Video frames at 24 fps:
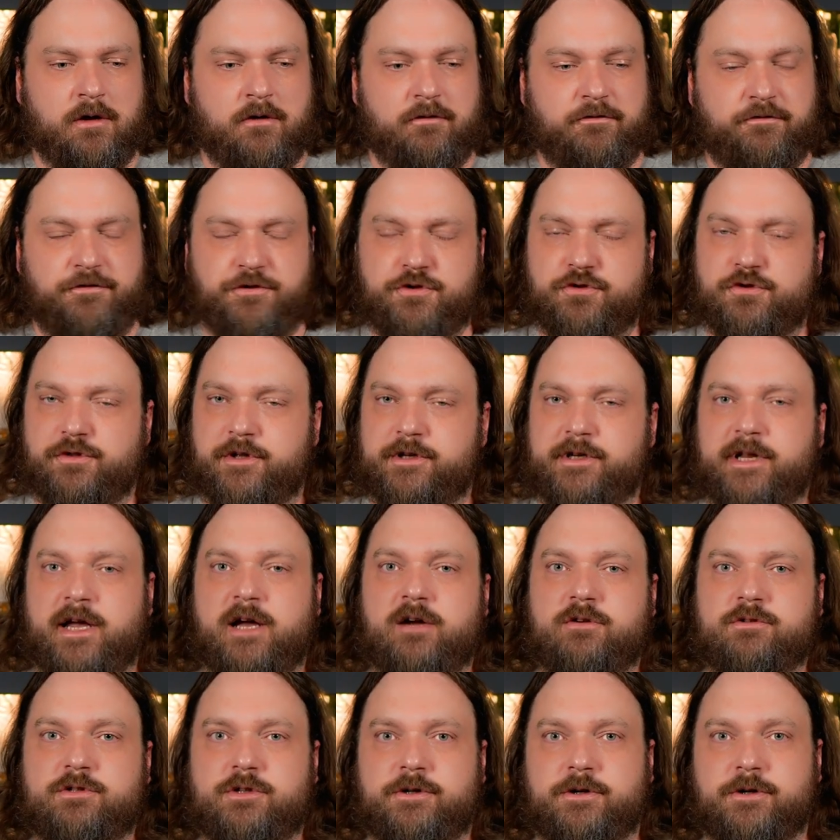feel the
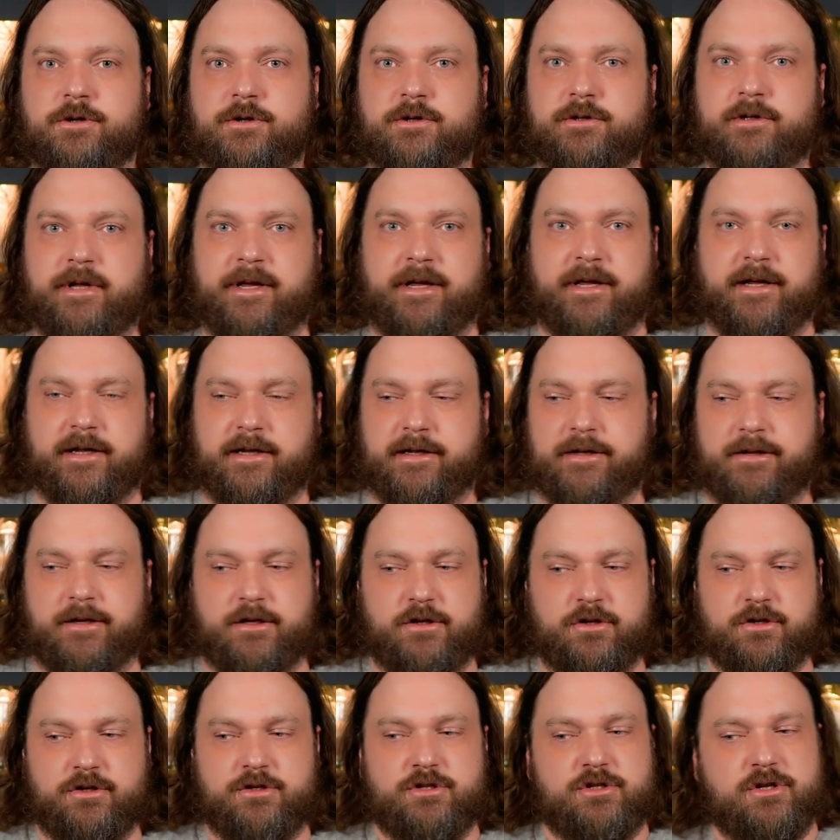downturn, and a
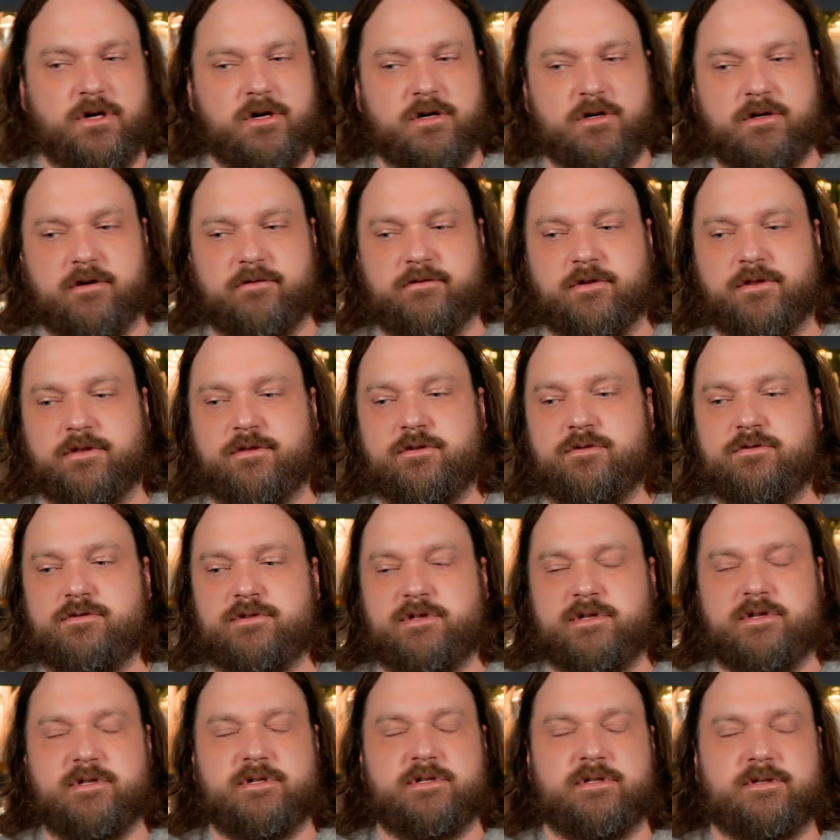good chunk of
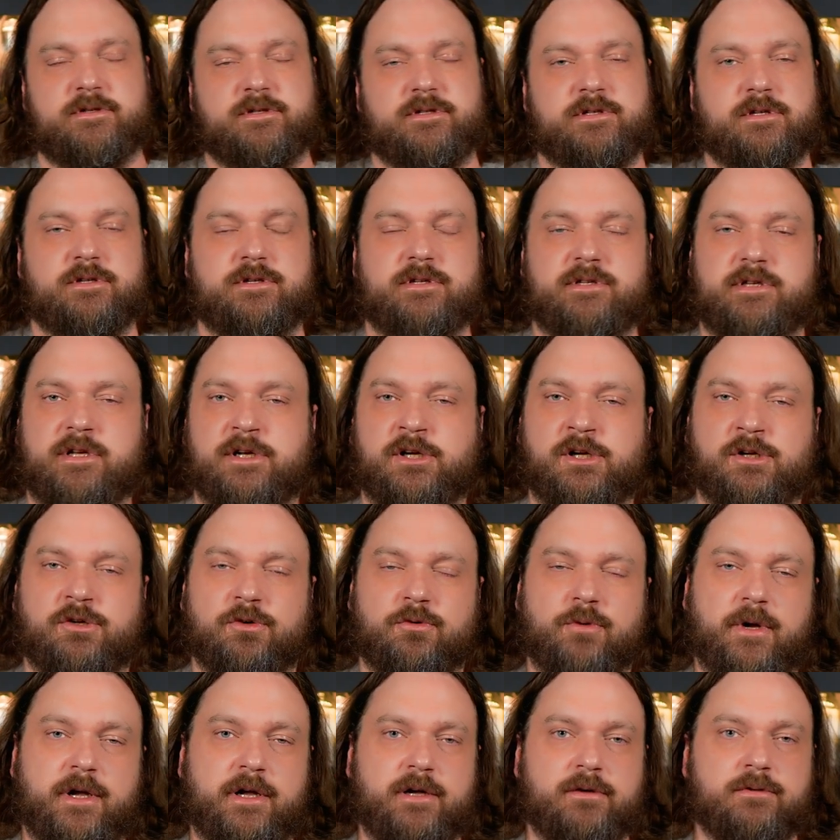enthusiasts are still sticking
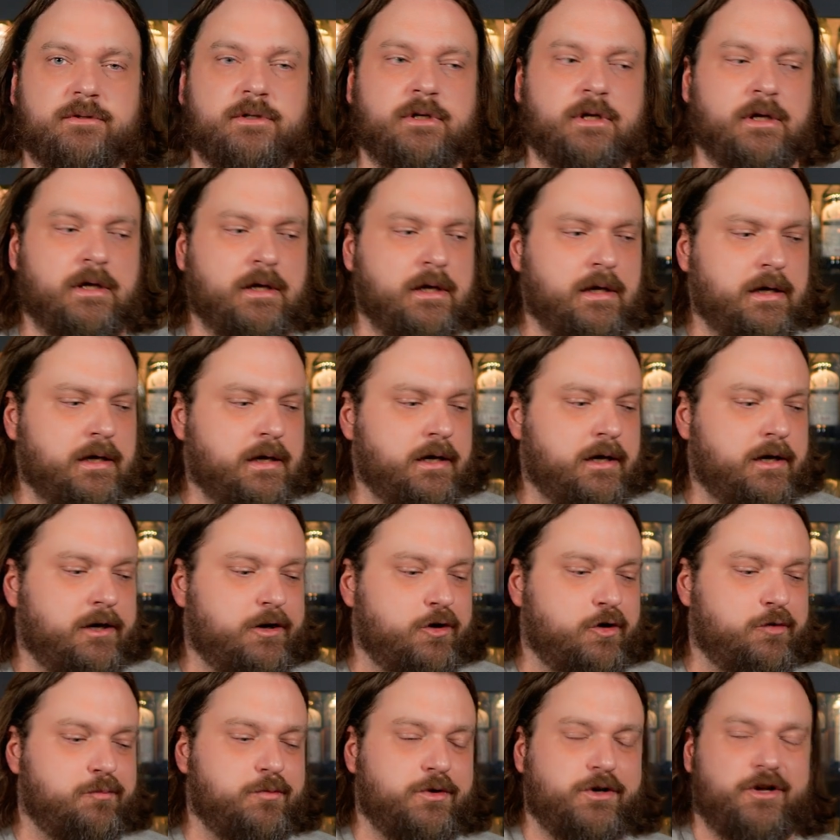around,
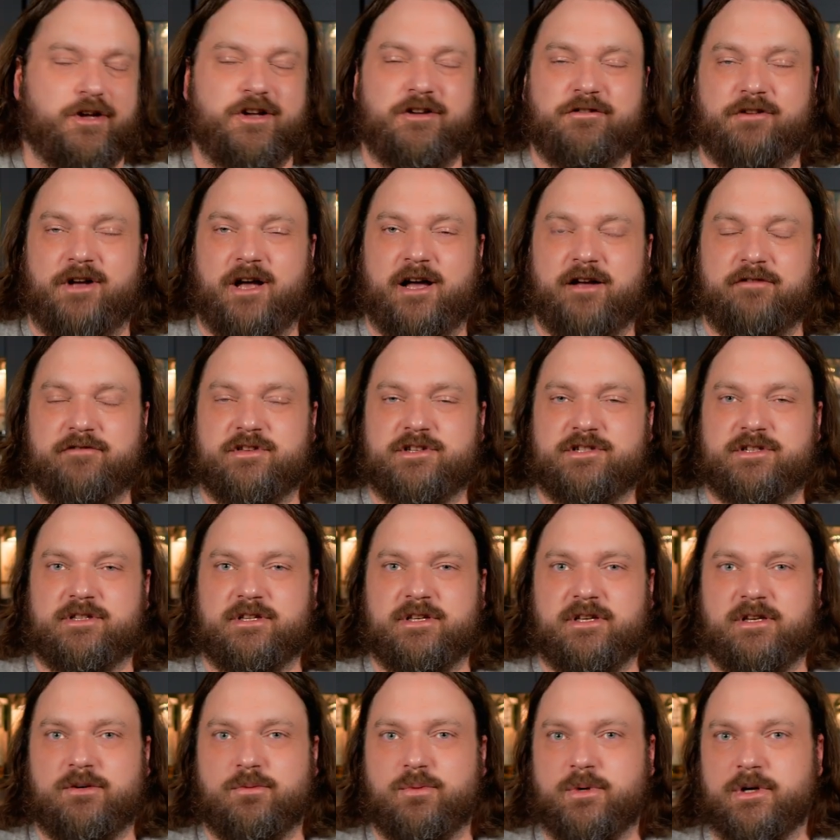but
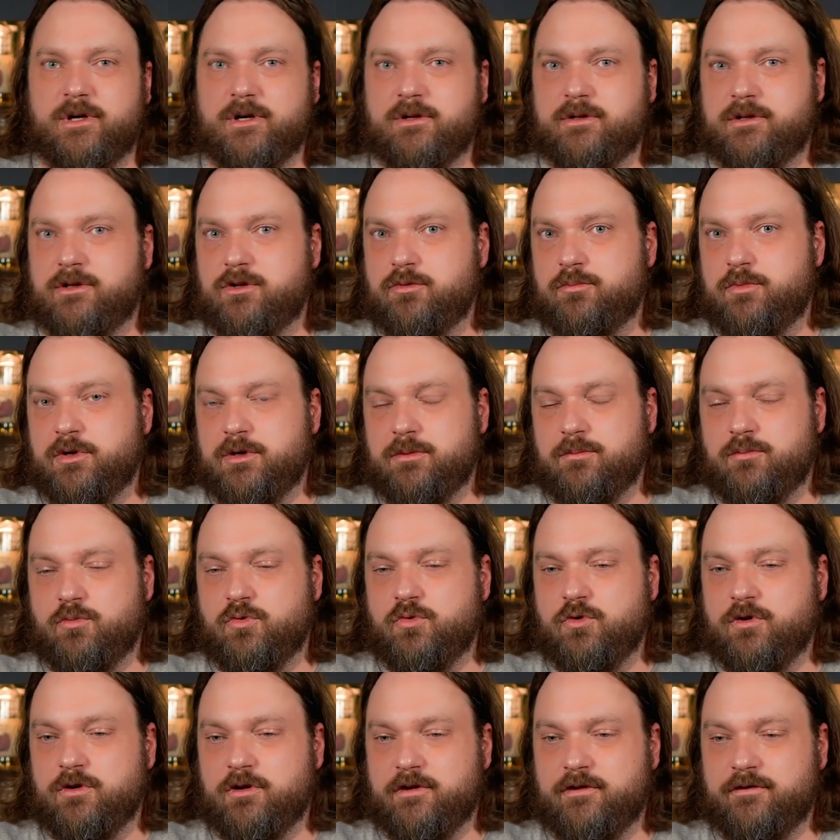obviously we're a little bit
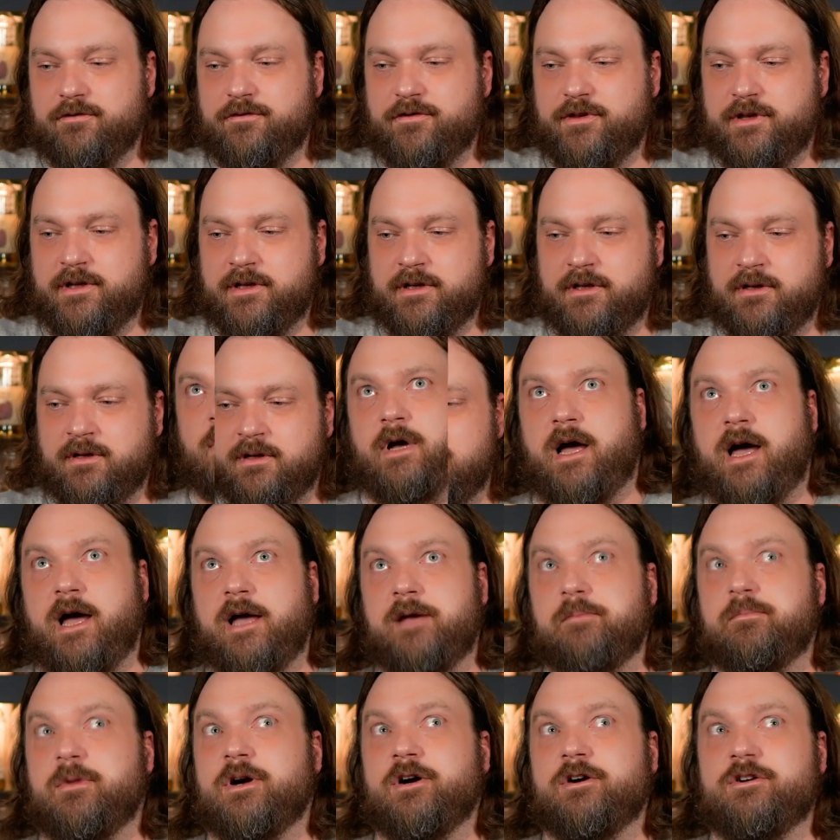more of the high
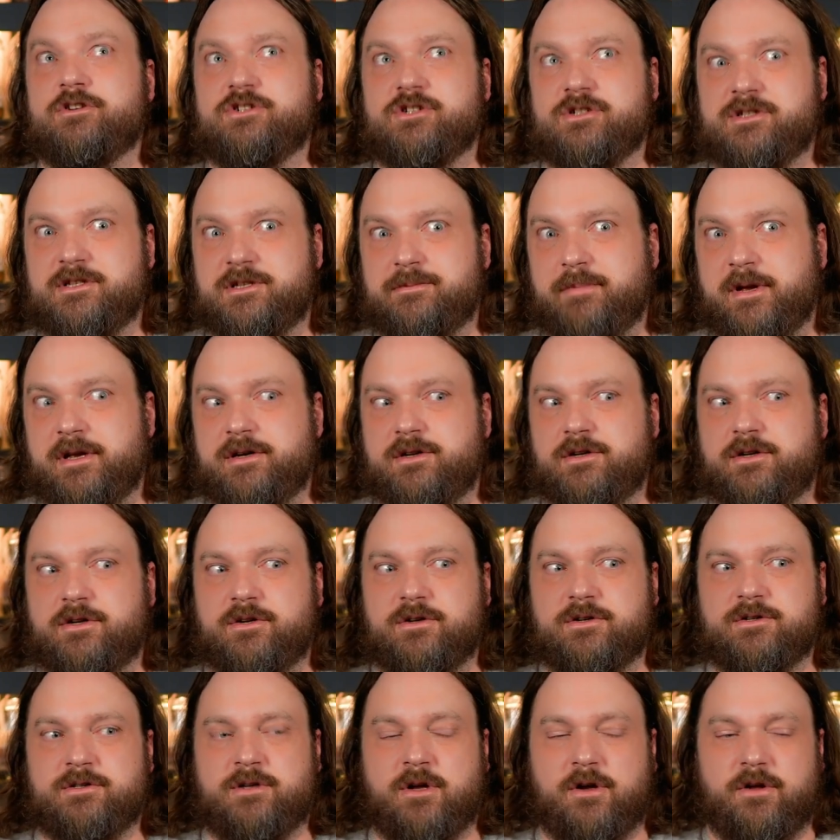margin
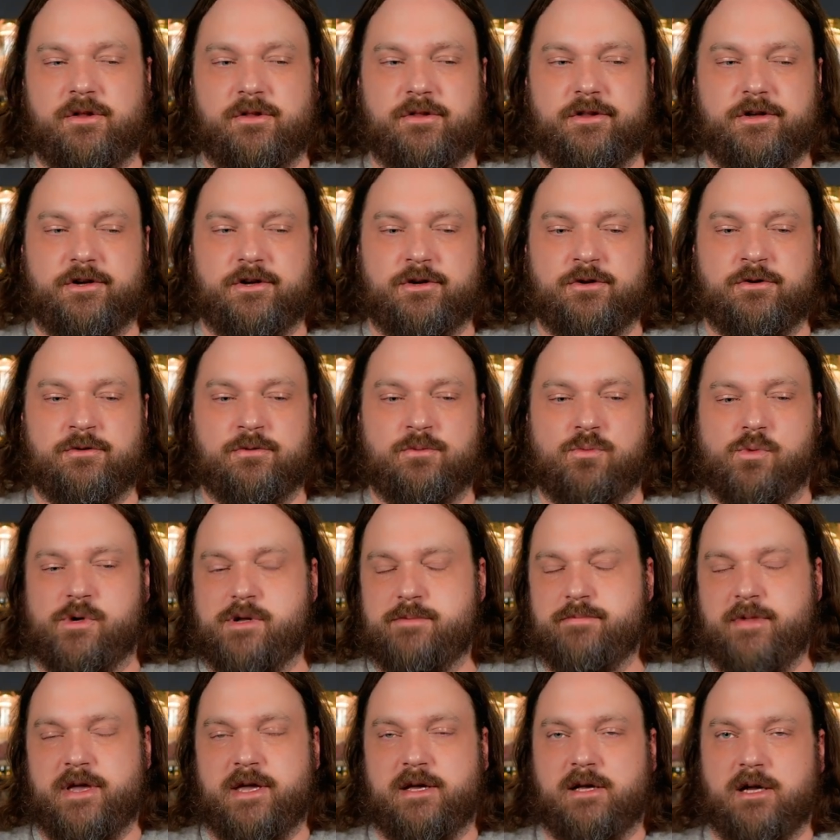spenders, although we
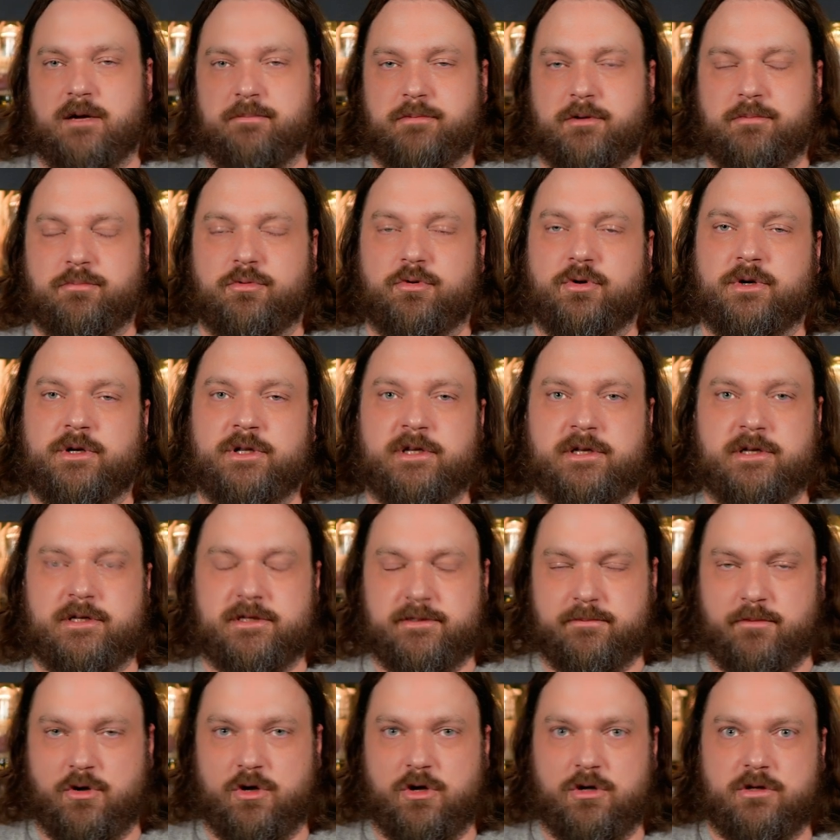make up a pretty
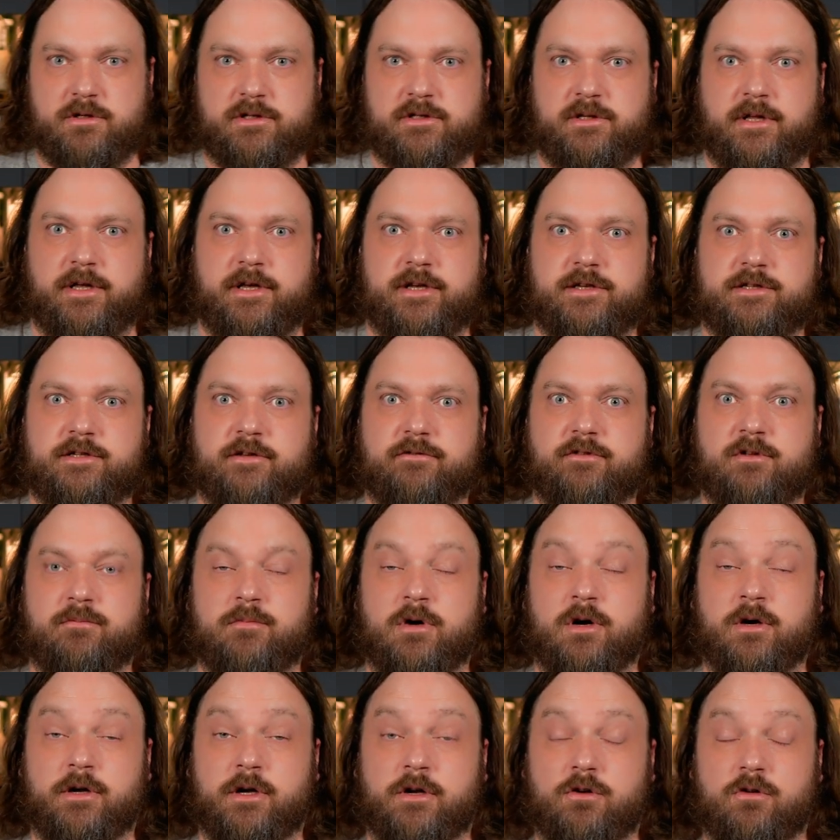small slice of the
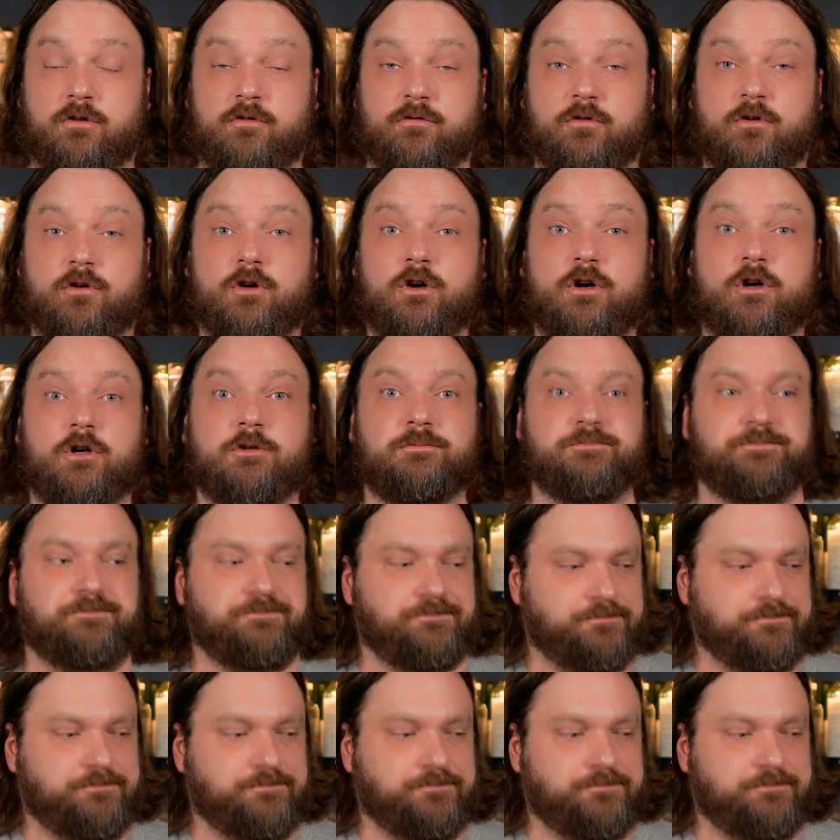market overall.